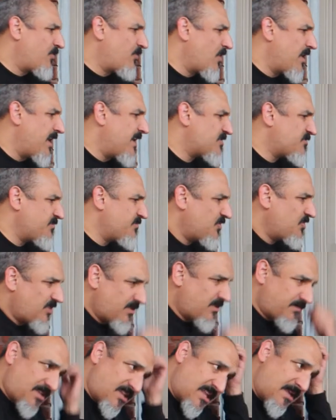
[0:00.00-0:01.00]

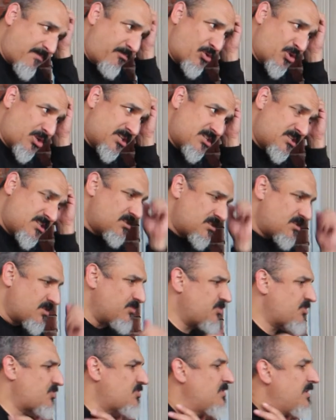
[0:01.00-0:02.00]
craftsmanship that they put into
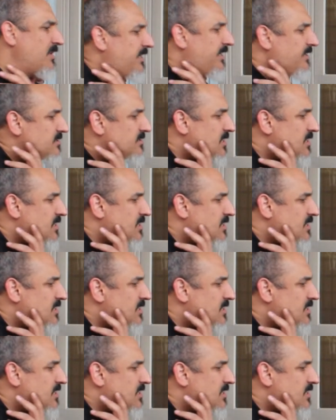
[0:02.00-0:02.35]
those trains.